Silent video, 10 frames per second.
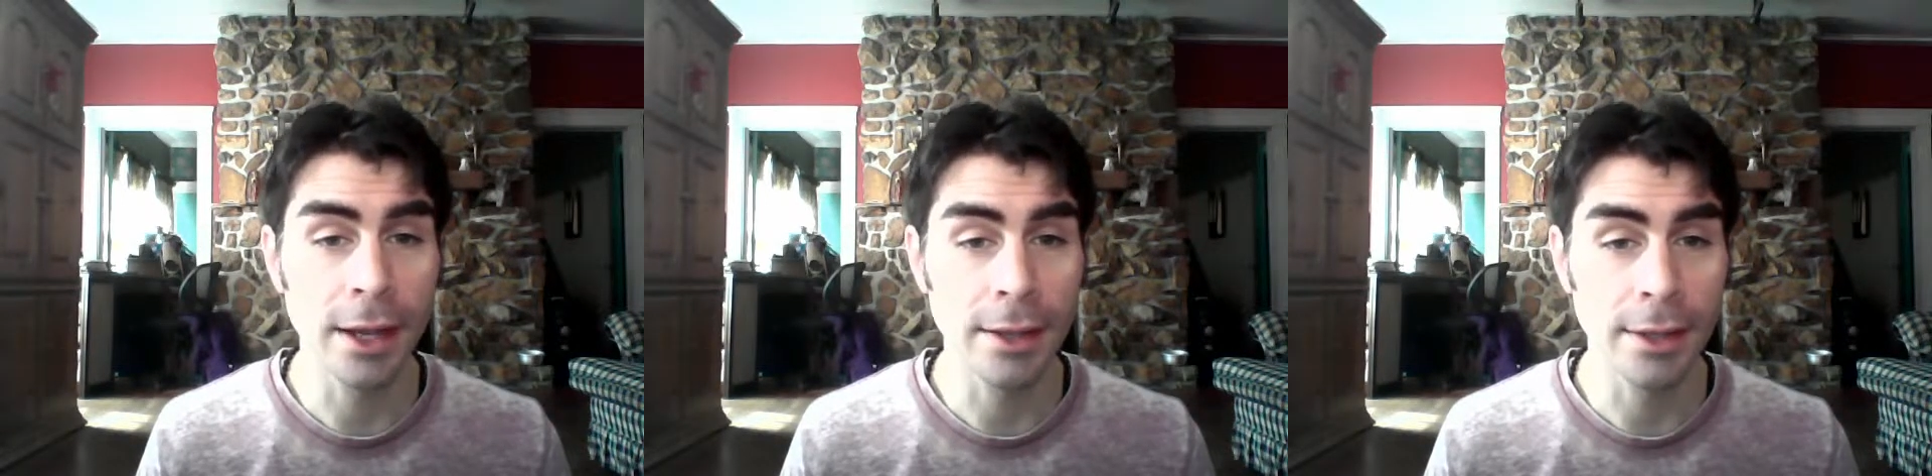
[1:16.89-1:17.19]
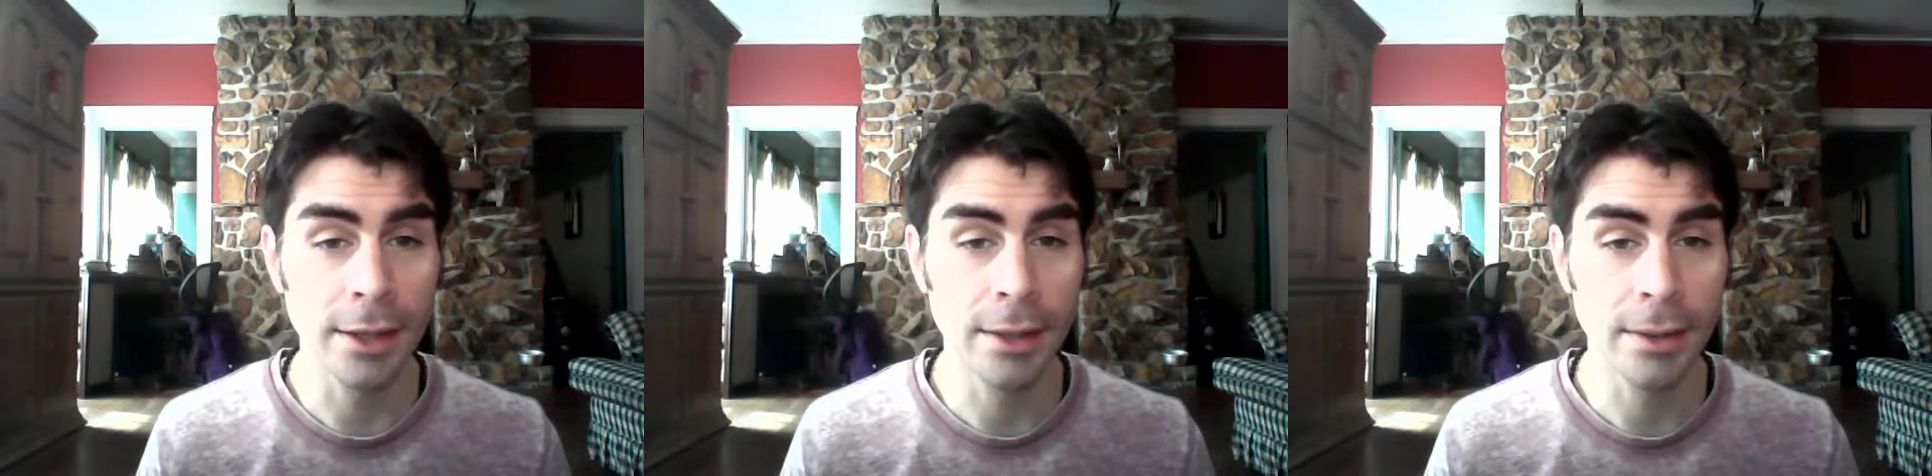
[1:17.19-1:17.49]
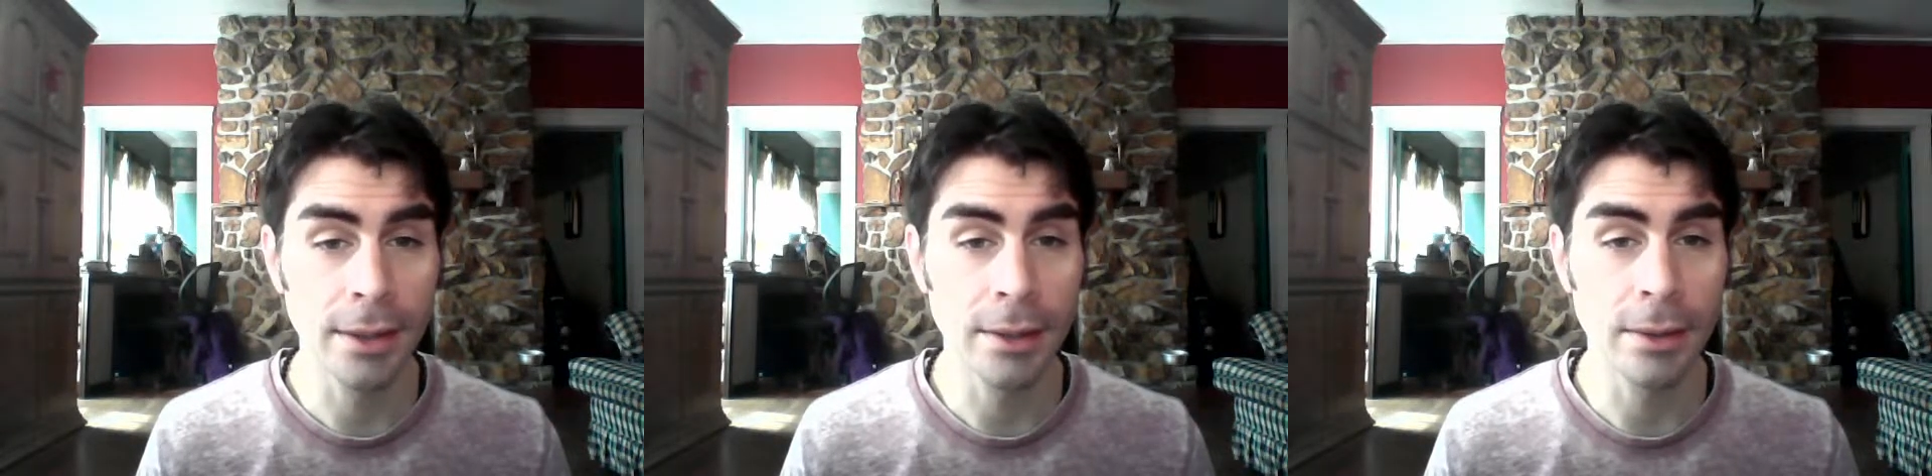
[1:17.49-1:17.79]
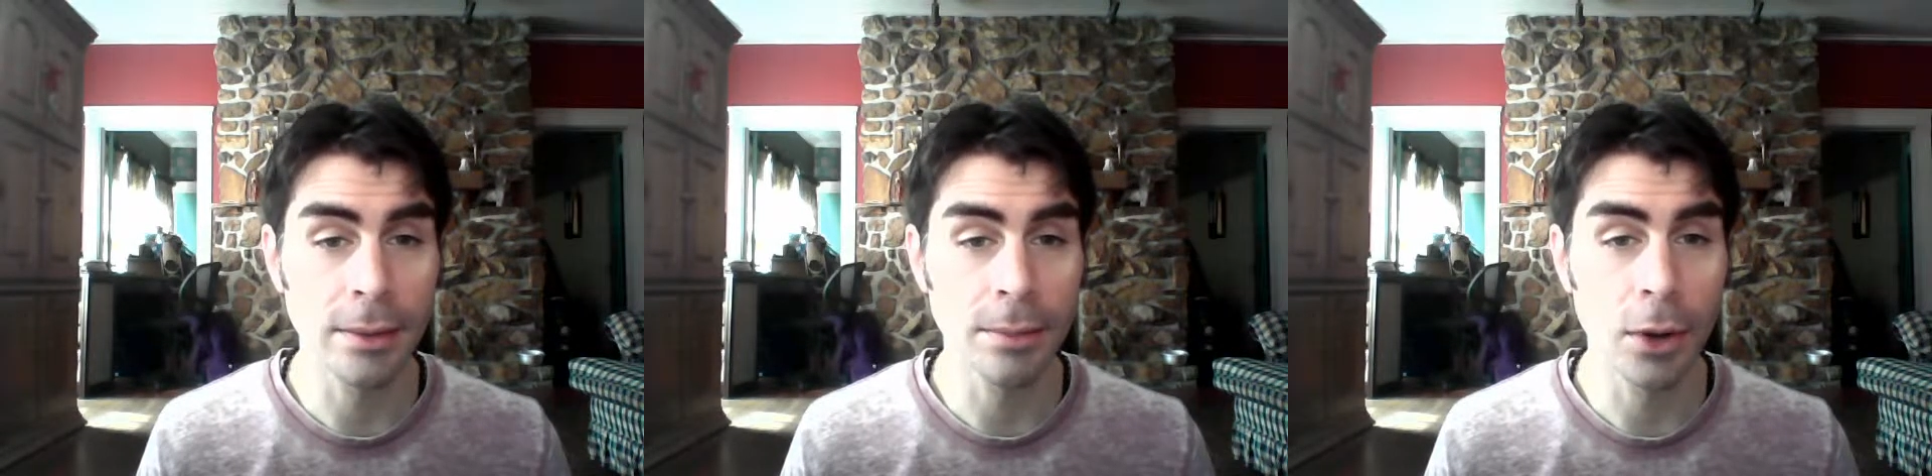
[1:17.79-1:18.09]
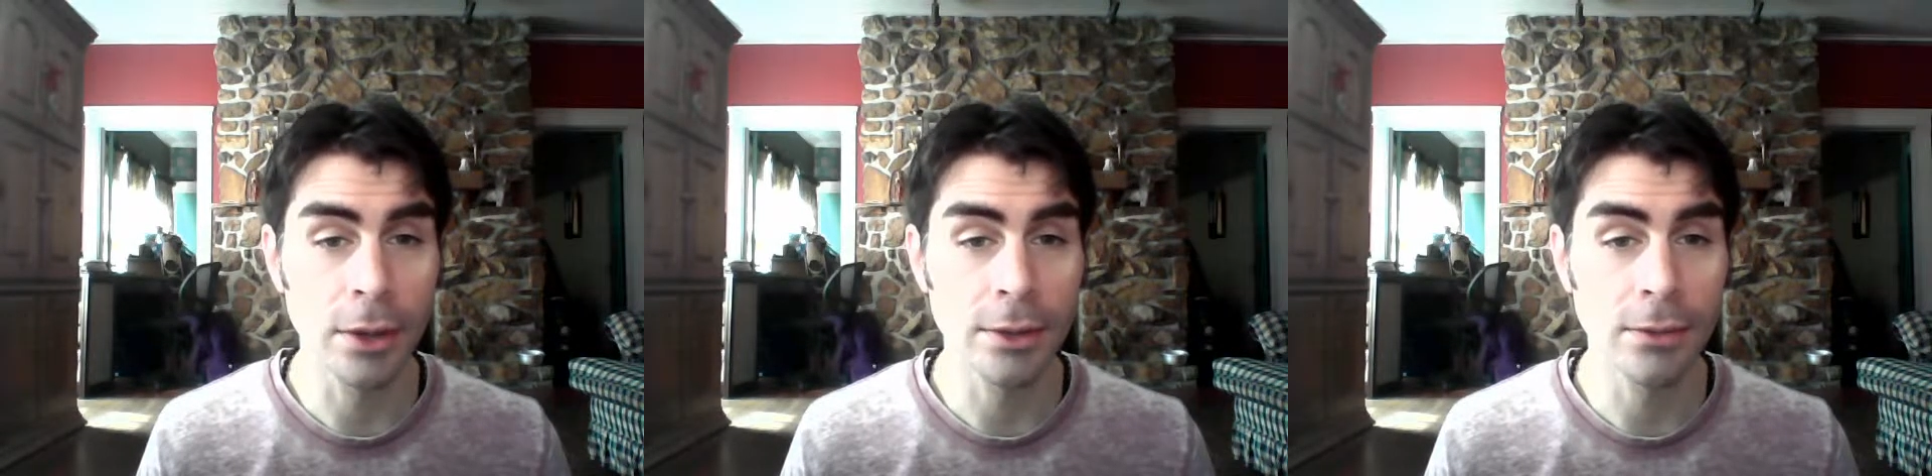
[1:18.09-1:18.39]
and
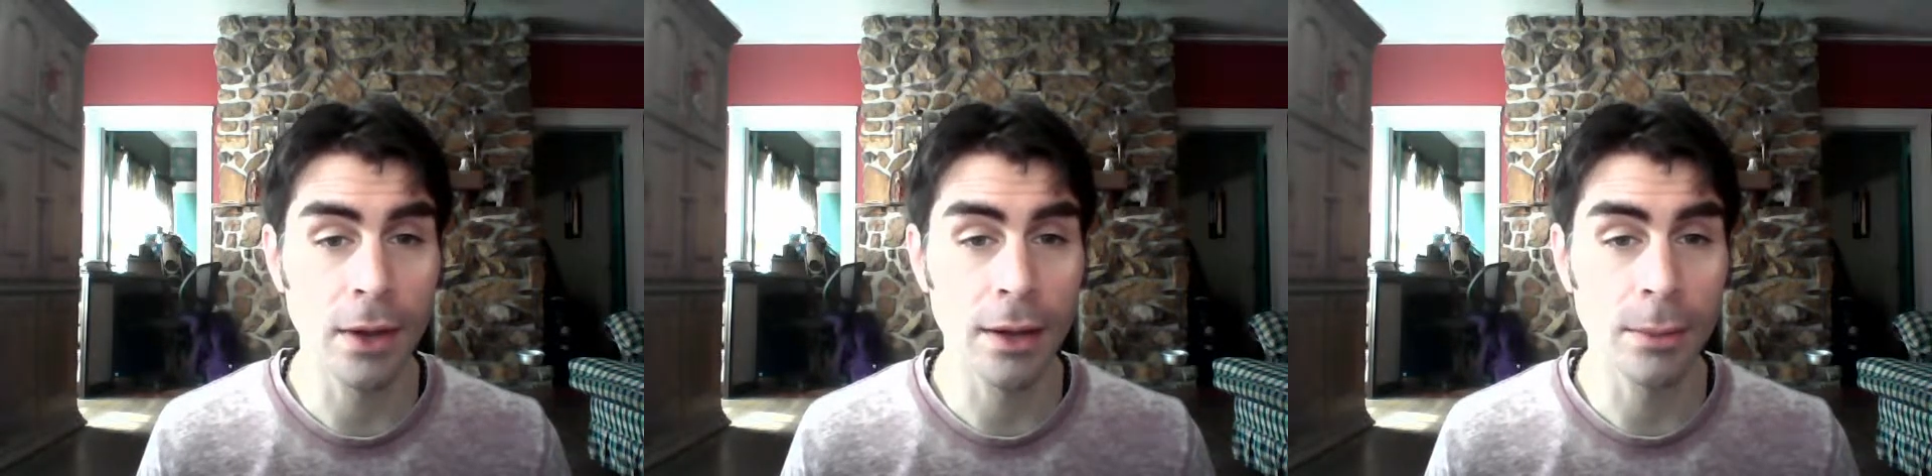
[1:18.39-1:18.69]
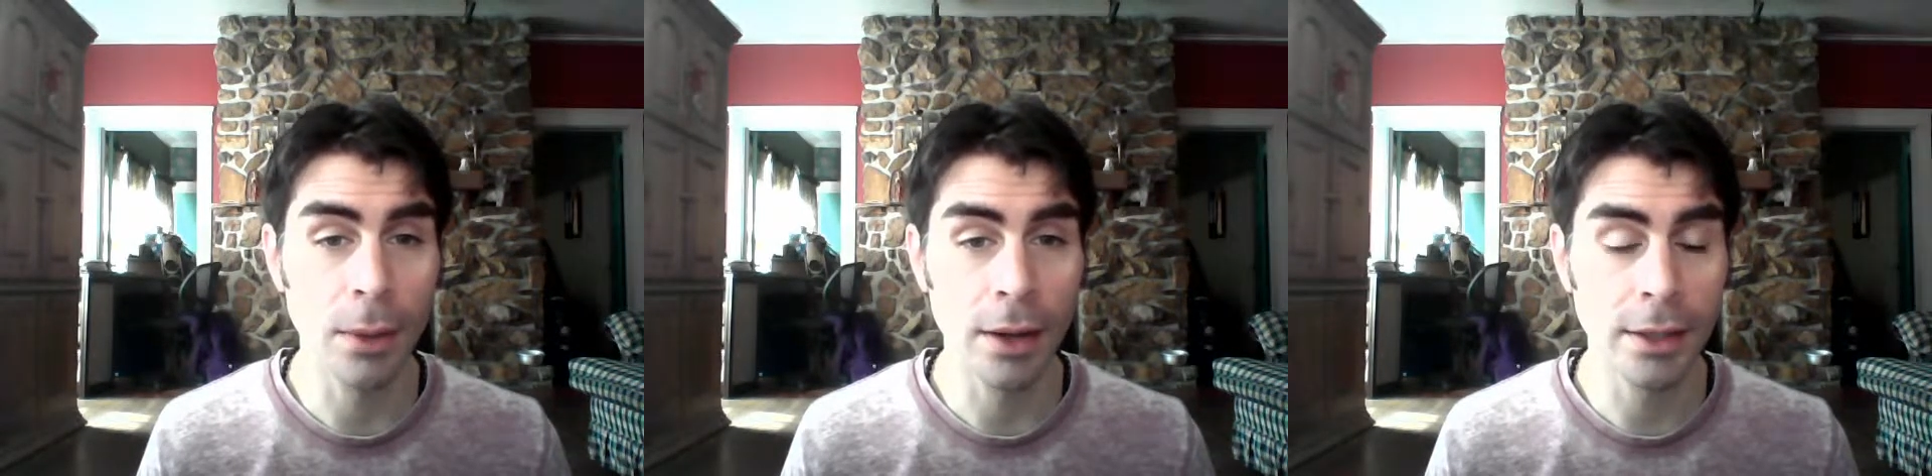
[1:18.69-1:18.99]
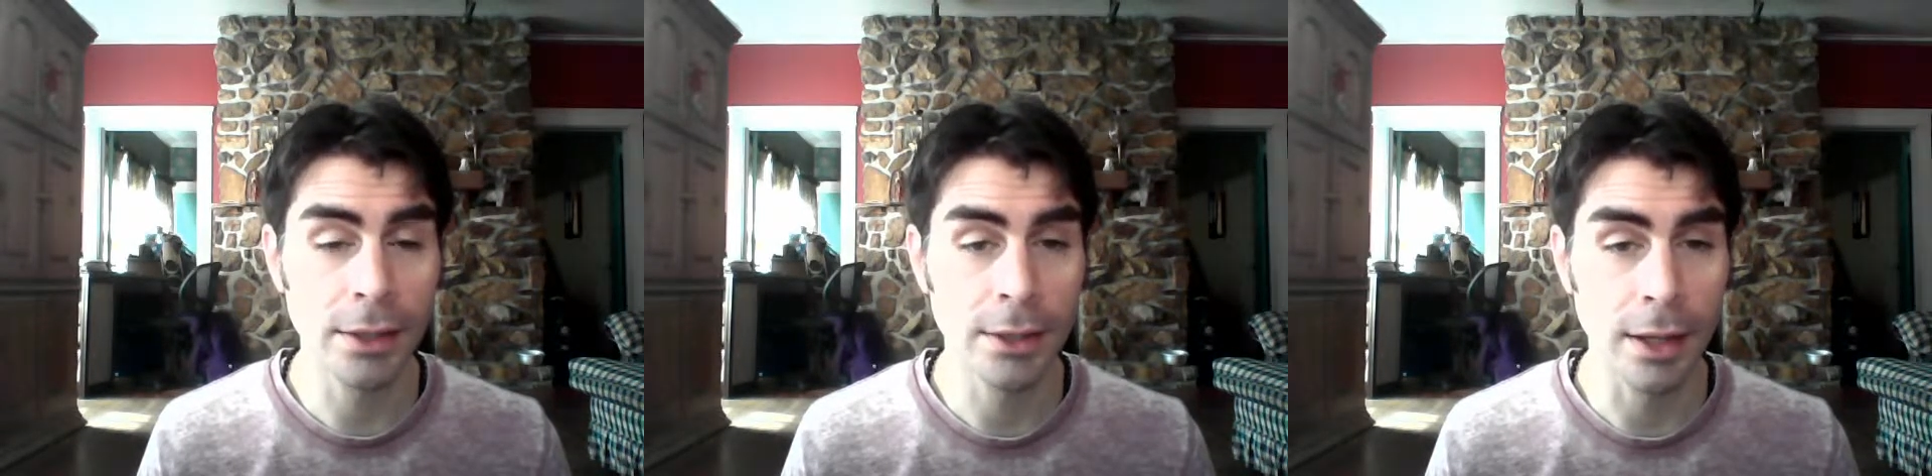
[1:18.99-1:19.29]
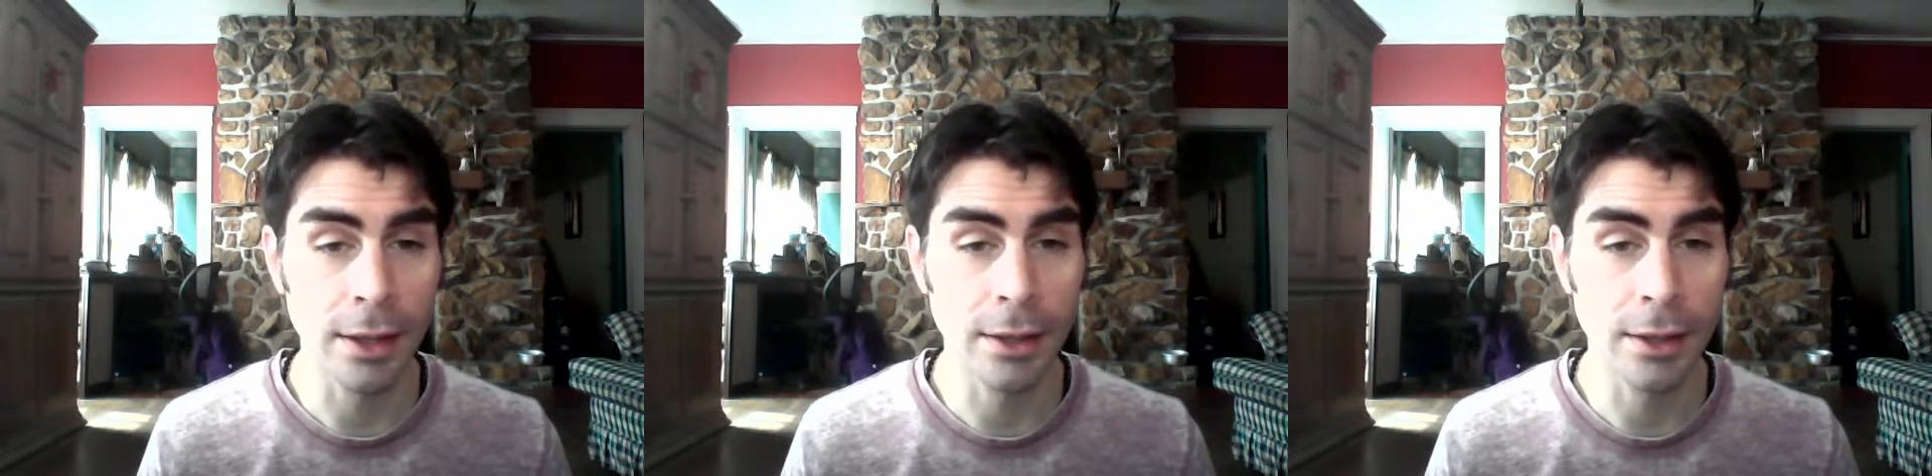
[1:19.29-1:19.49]
parsva bakasana,